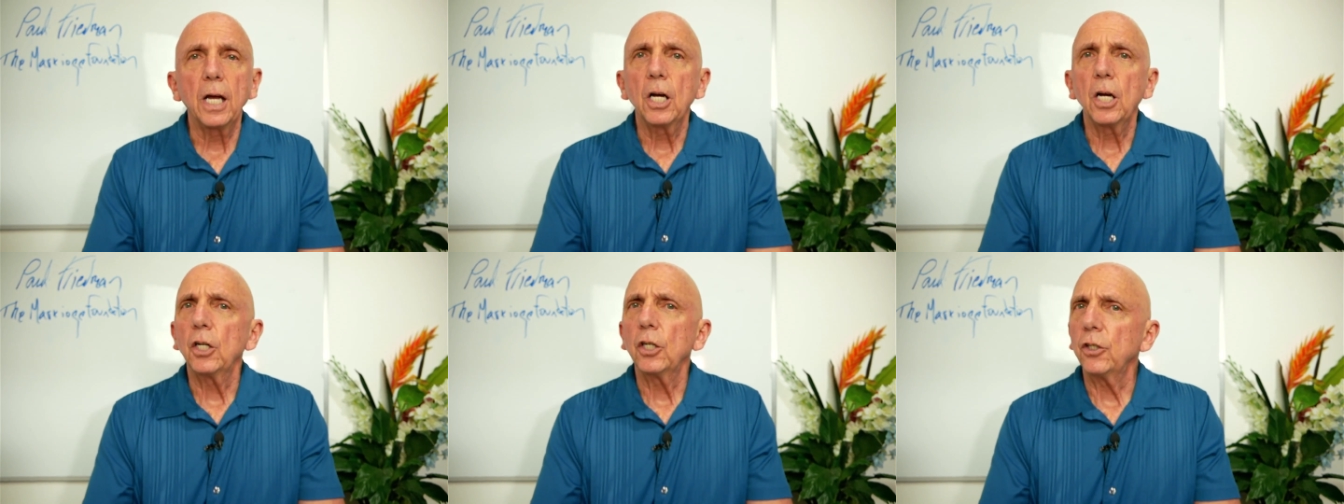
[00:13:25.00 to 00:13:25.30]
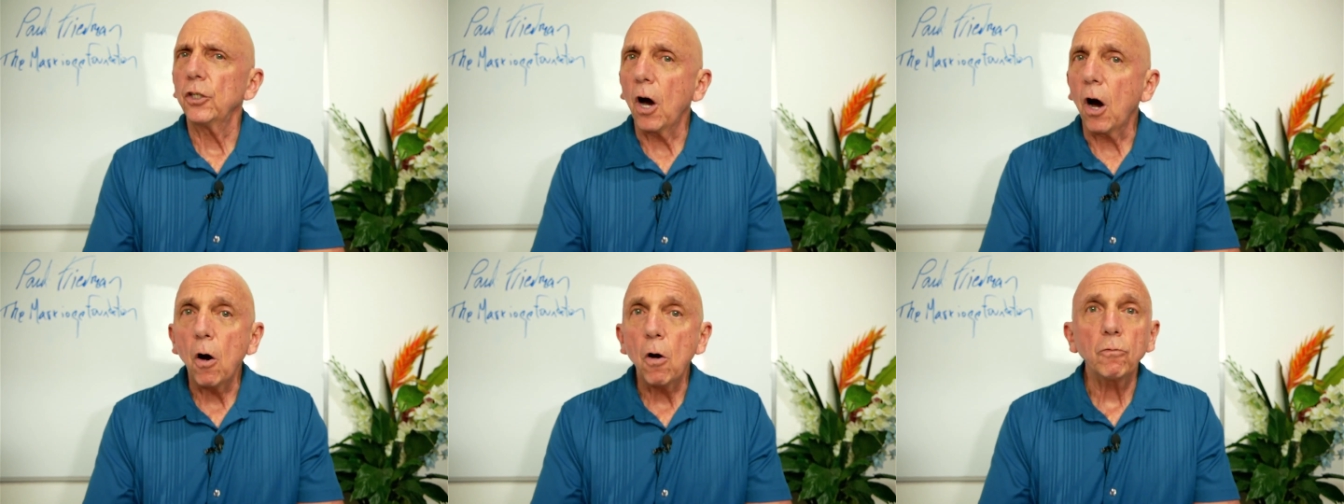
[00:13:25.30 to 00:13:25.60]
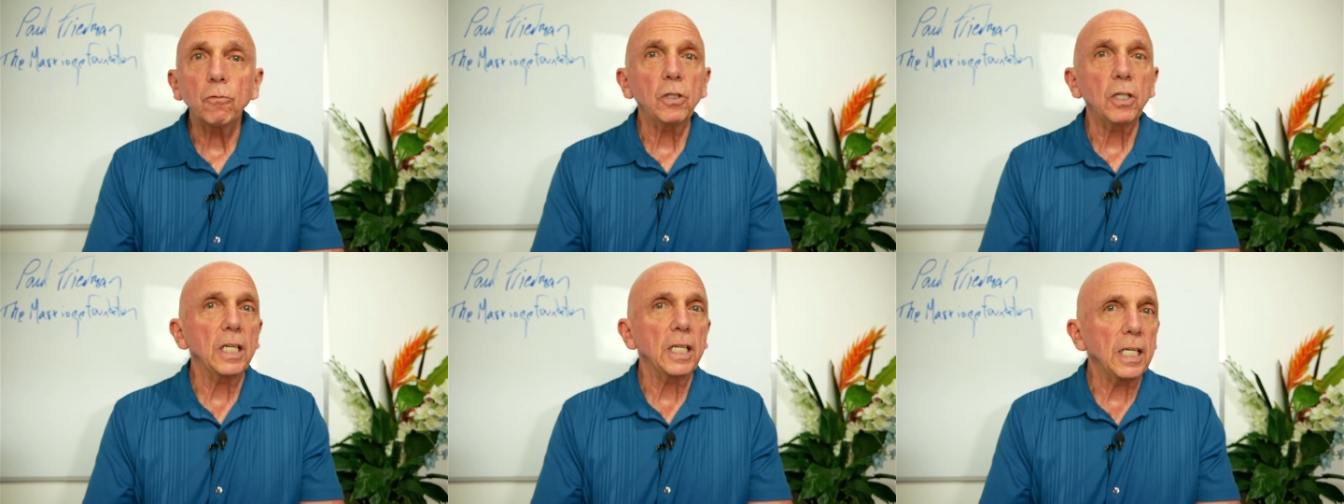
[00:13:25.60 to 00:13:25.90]
Don't
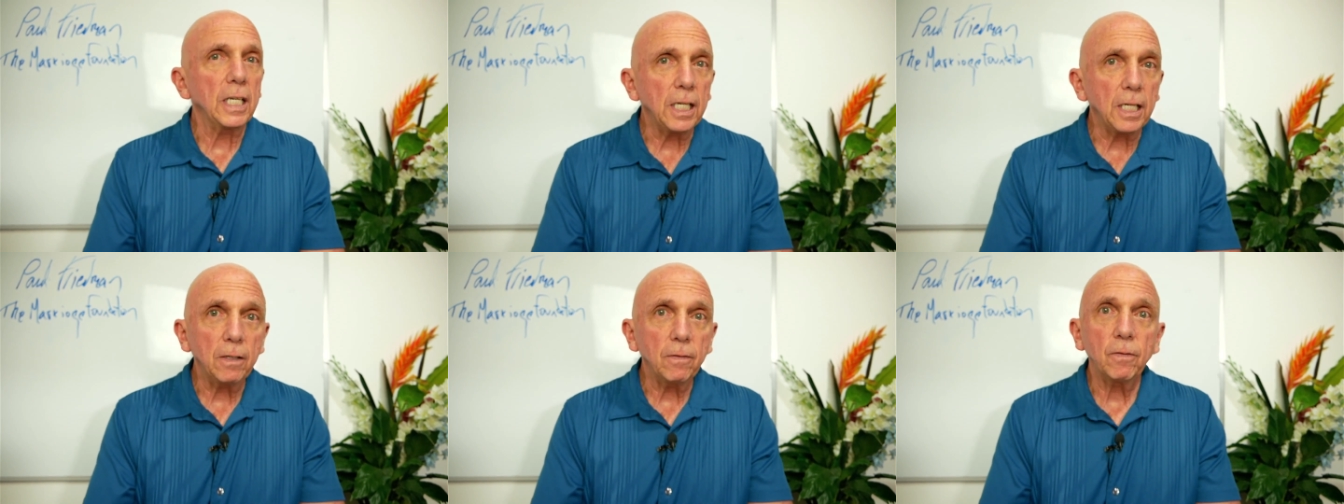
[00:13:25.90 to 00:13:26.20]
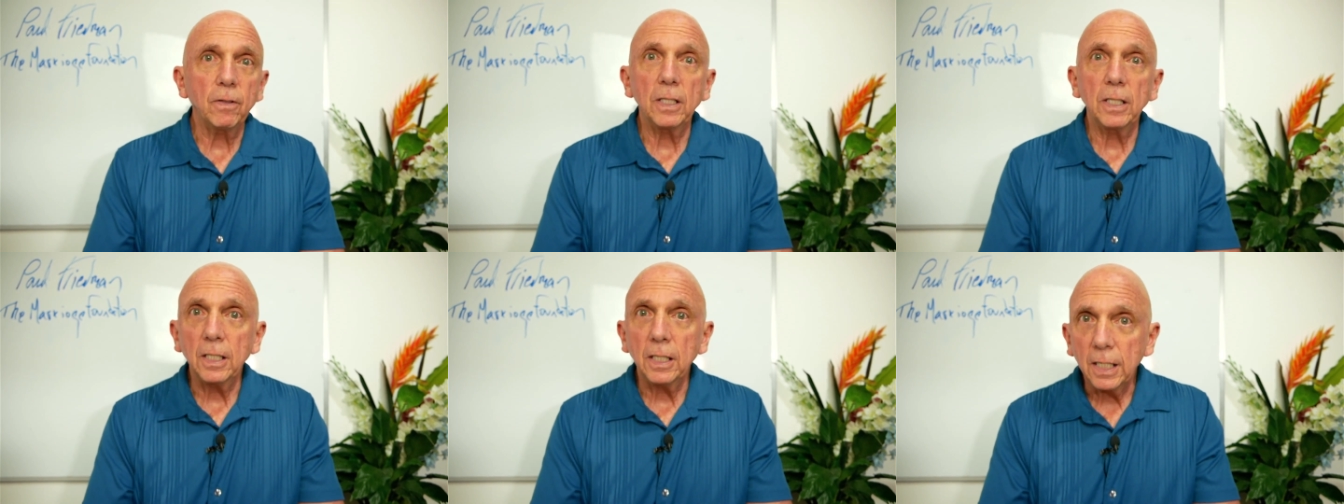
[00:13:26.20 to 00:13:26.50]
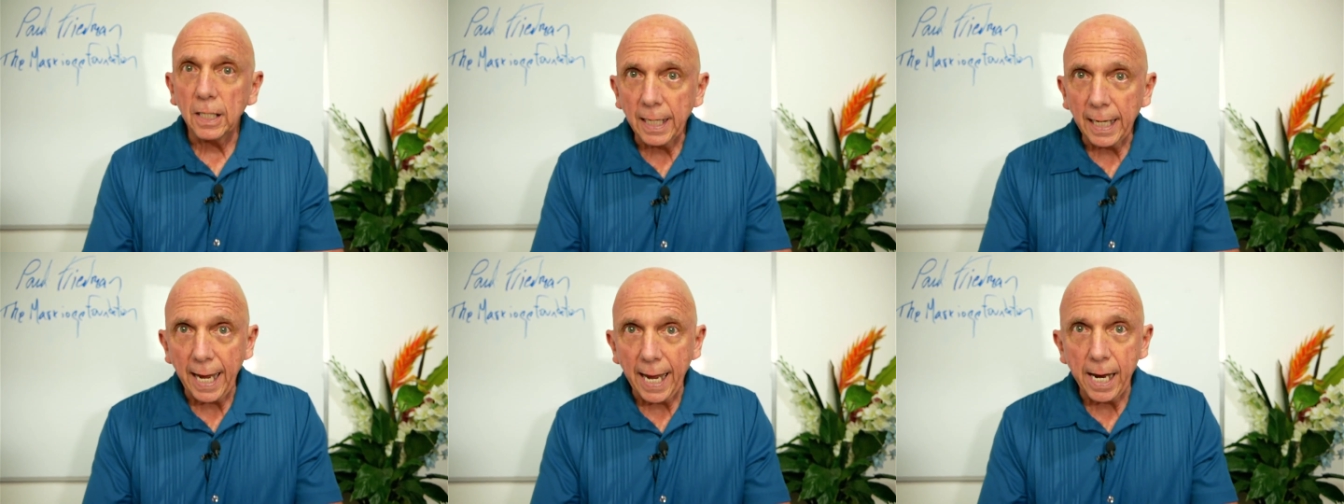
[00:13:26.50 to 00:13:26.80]
even
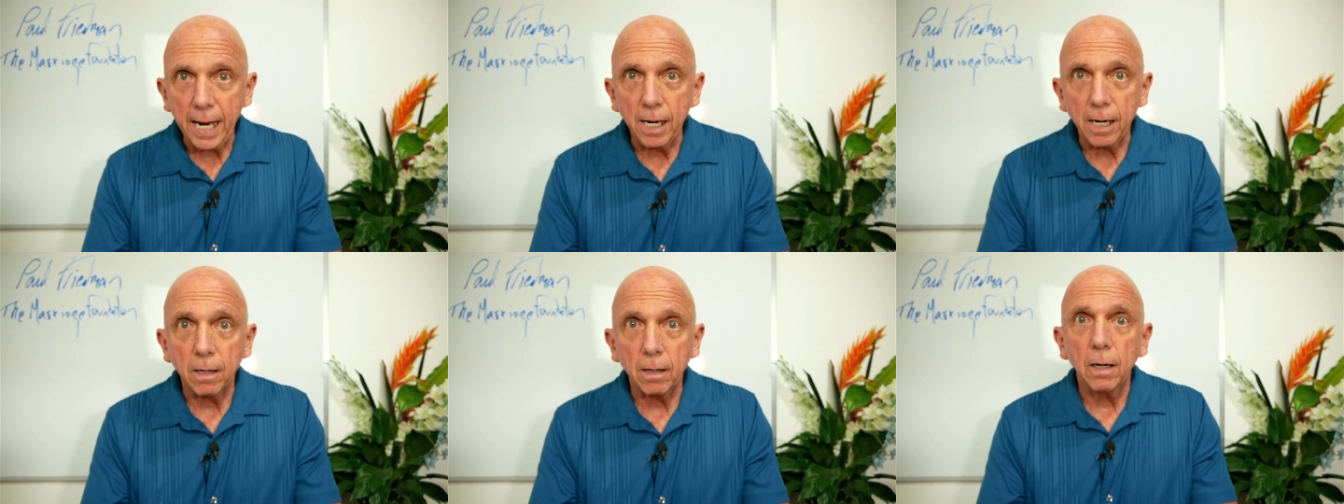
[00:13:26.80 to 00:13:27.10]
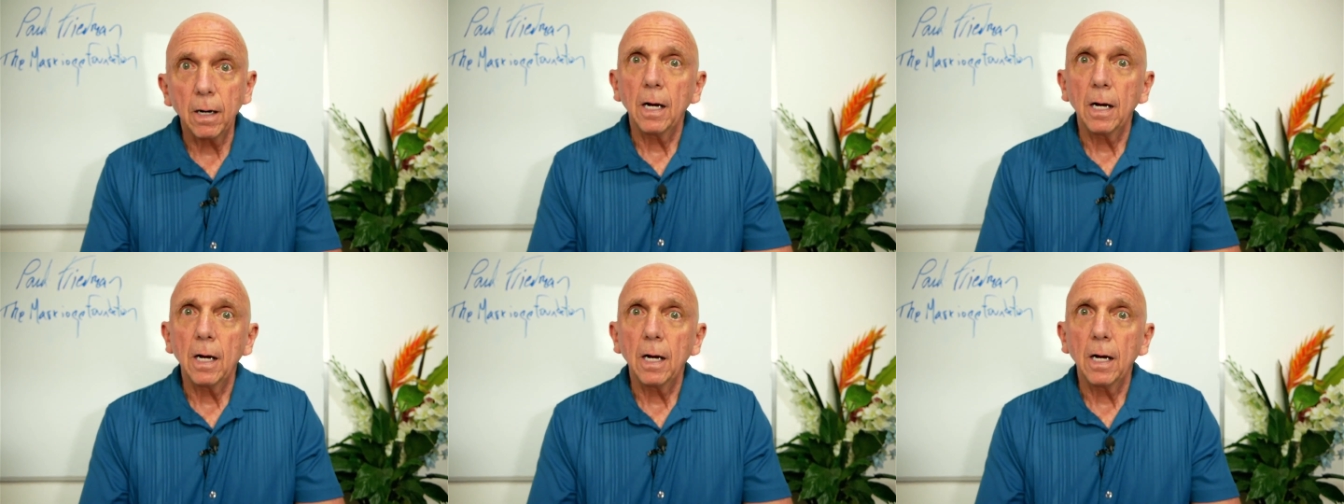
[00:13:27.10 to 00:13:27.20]
care.